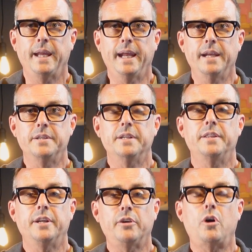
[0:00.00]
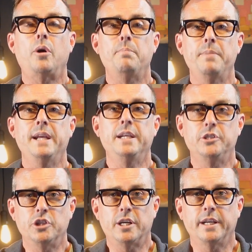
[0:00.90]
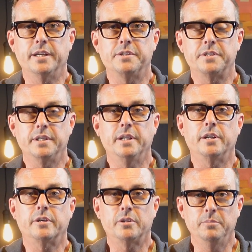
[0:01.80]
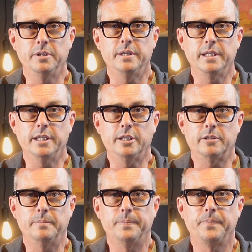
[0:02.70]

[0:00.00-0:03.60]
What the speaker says: And there are many giants in our community here.